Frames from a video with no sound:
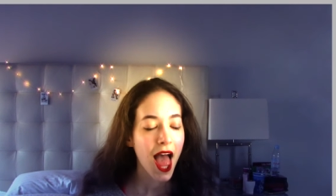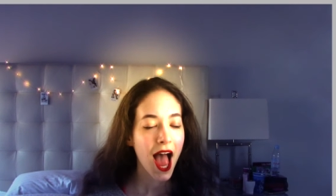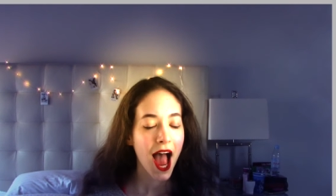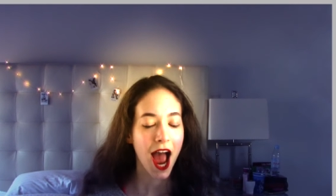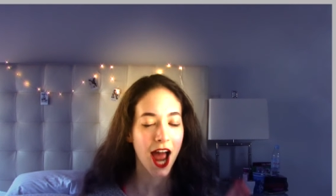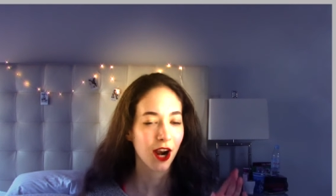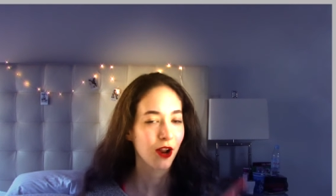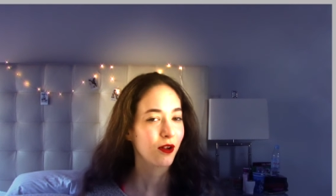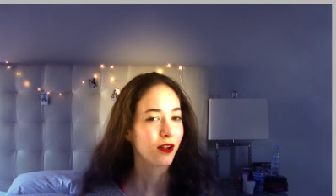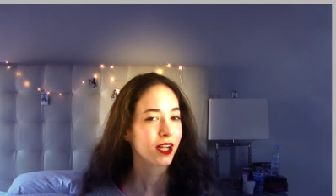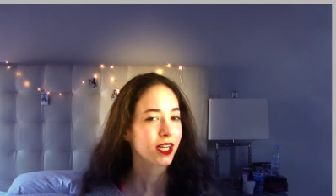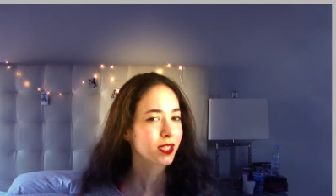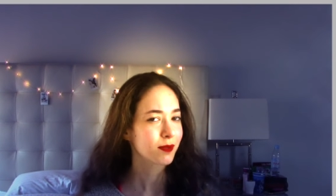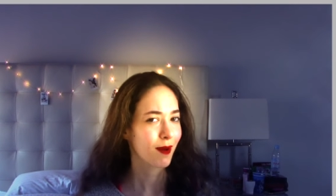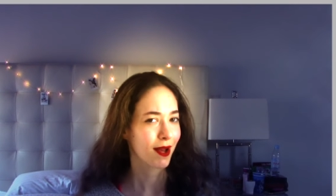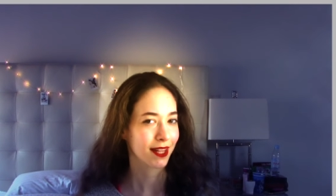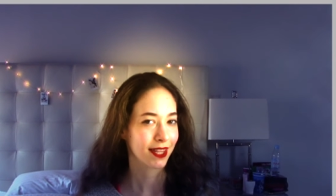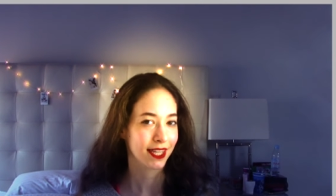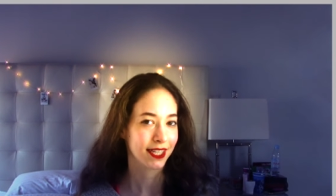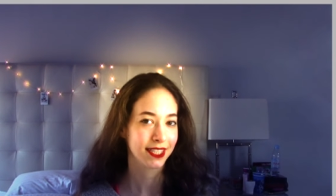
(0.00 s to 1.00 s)
I don't
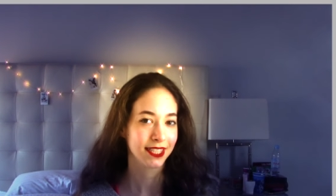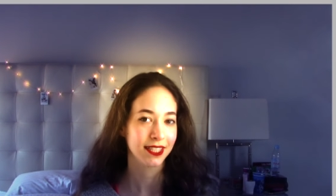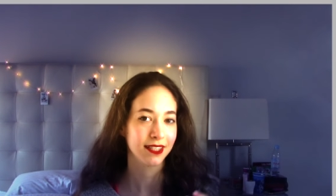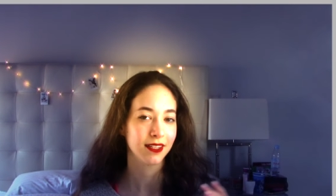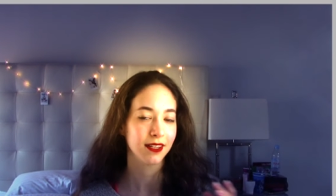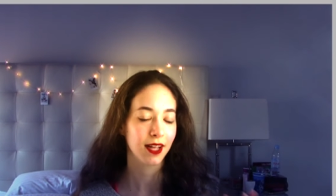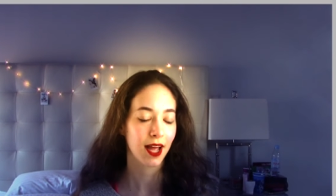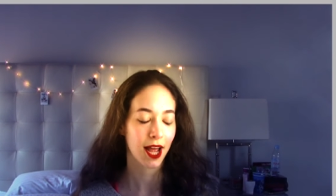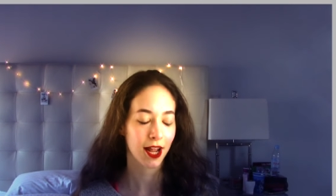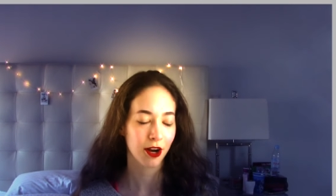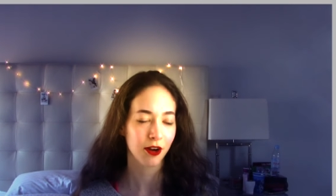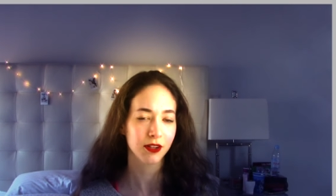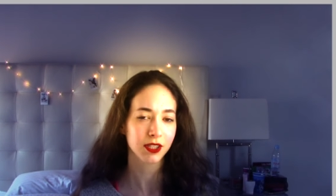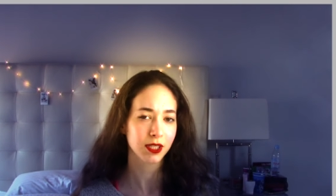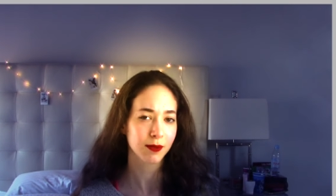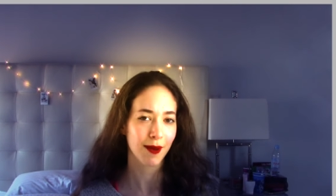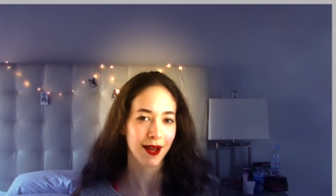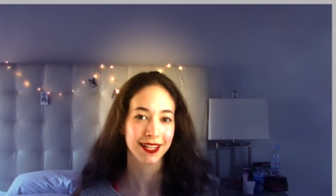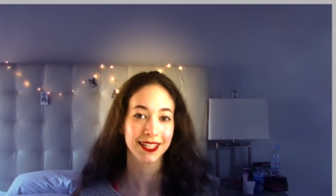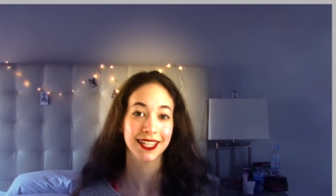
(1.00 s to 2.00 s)
expect this, I don't
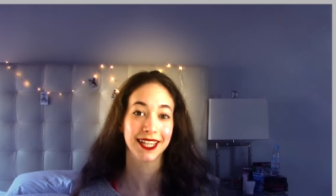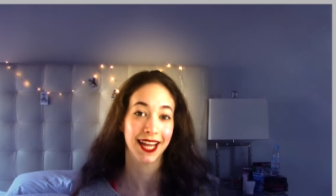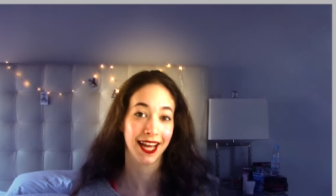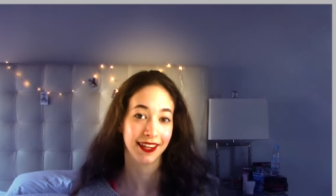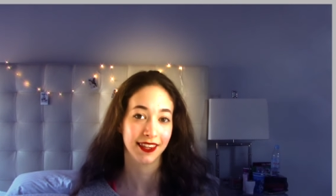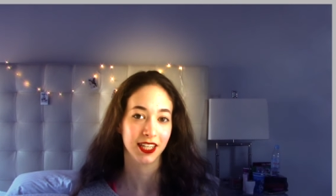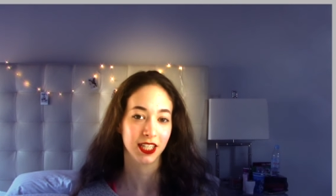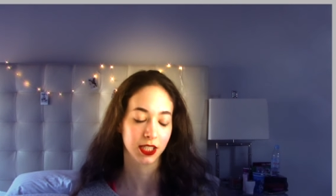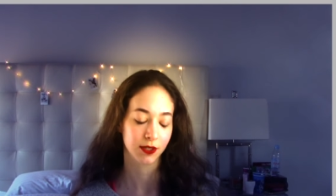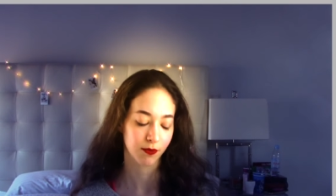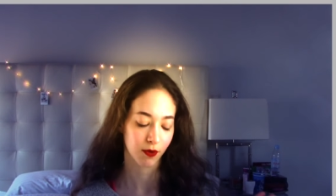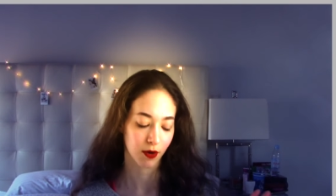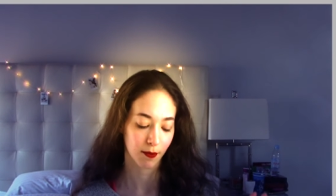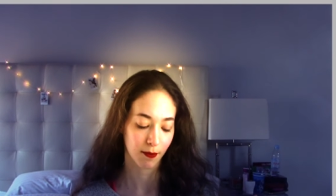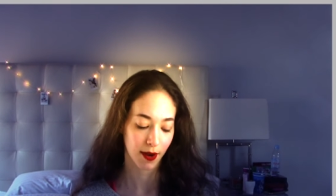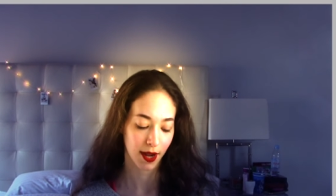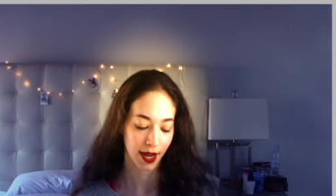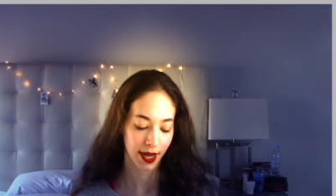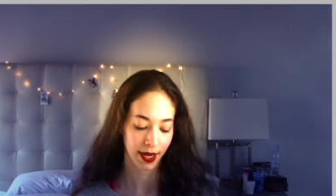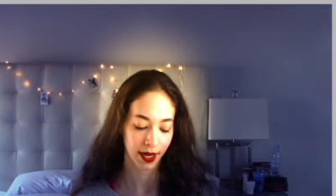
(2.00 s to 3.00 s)
expect to get this for
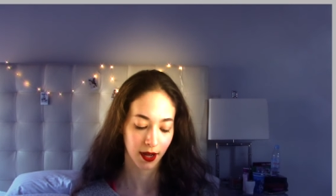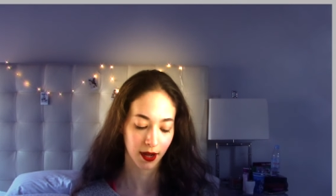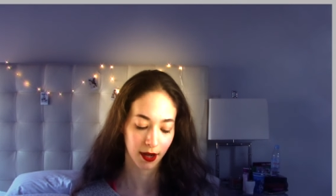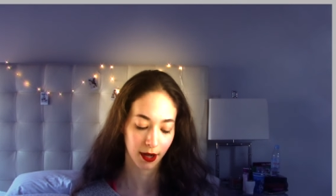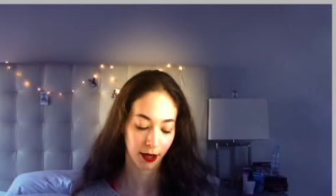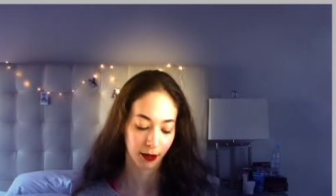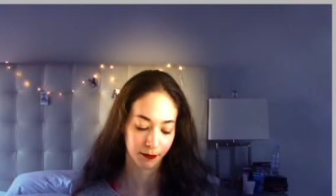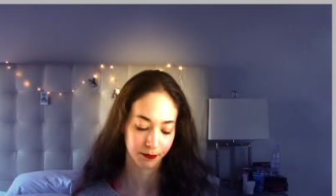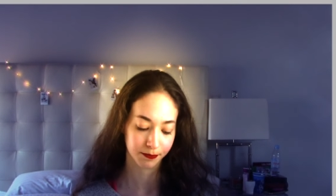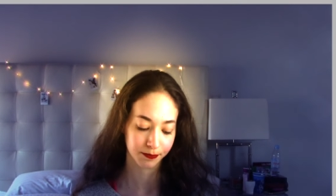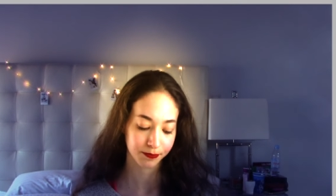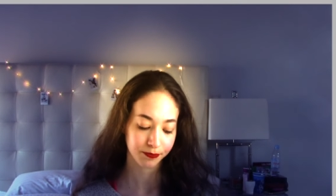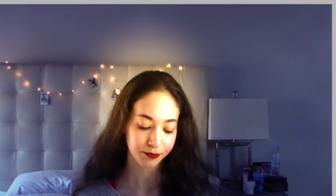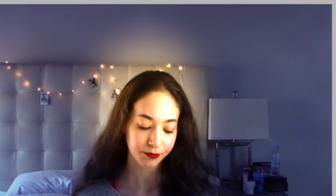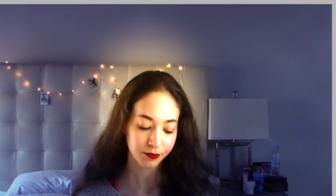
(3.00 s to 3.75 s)
my, um,